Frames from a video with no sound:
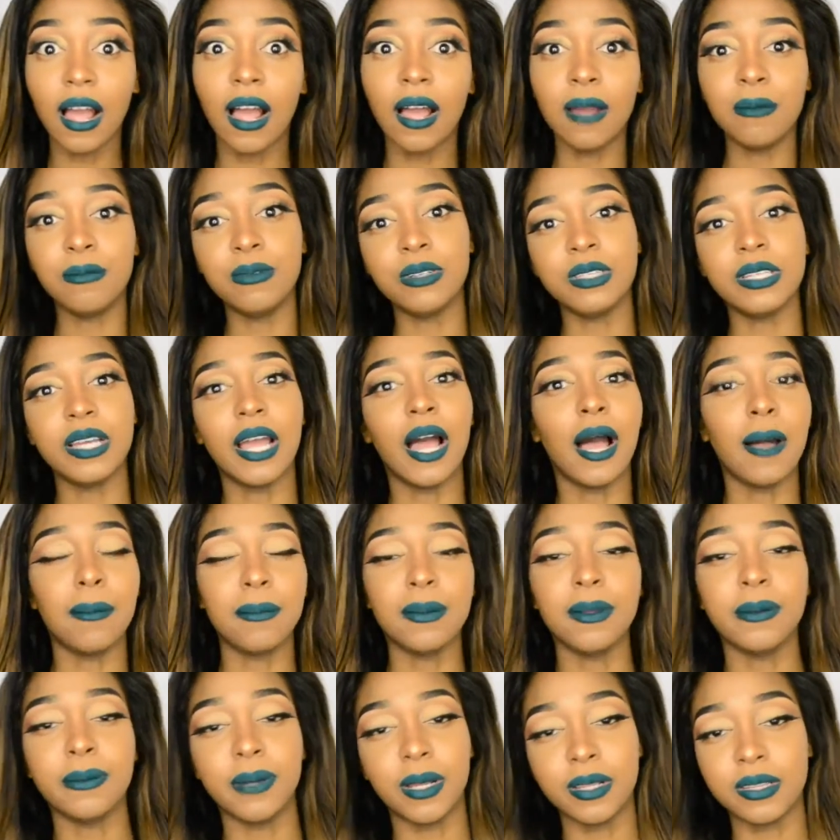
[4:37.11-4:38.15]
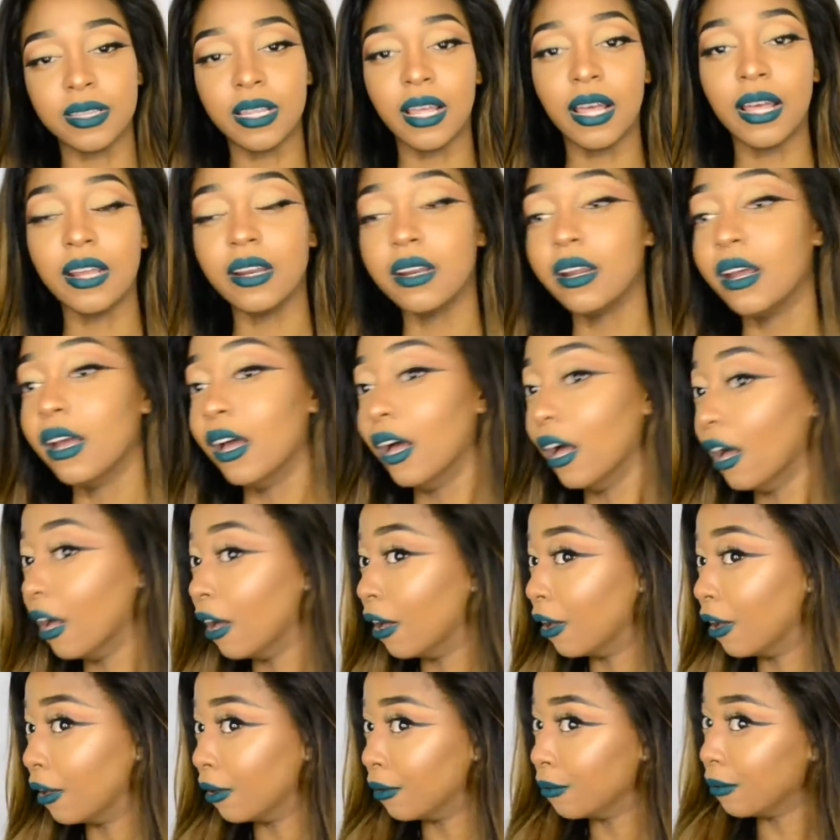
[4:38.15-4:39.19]
I'm really happy about that.
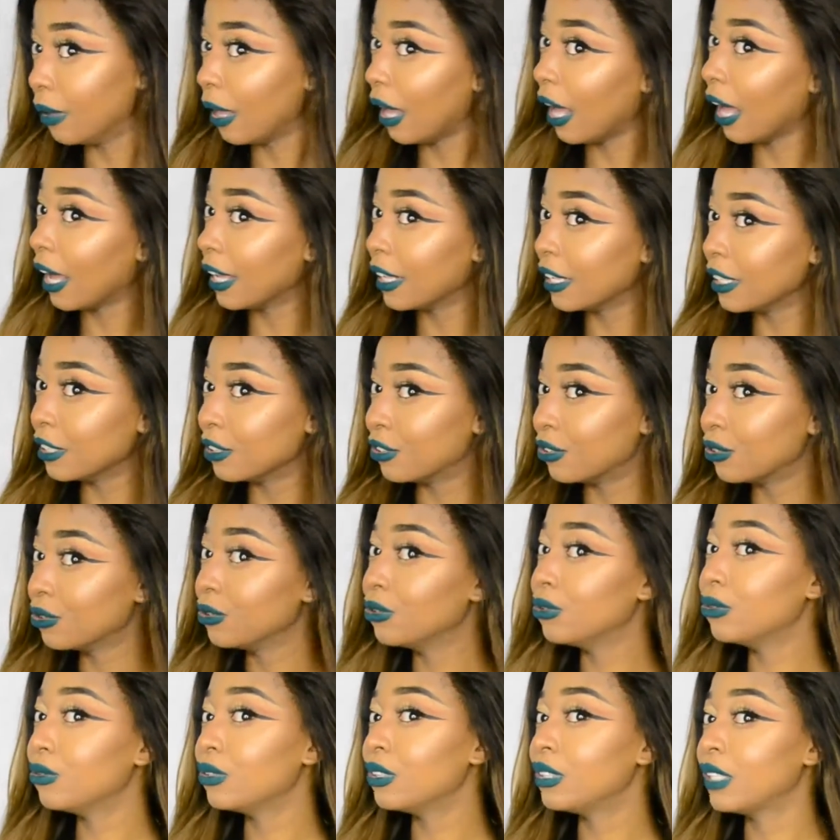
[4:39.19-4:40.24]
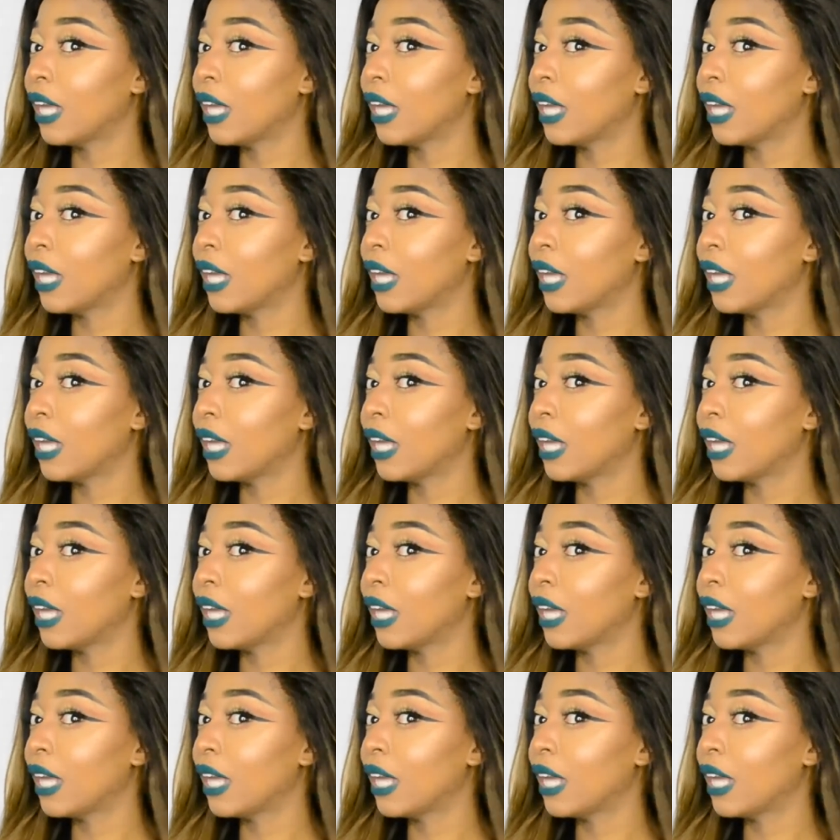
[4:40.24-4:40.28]
I do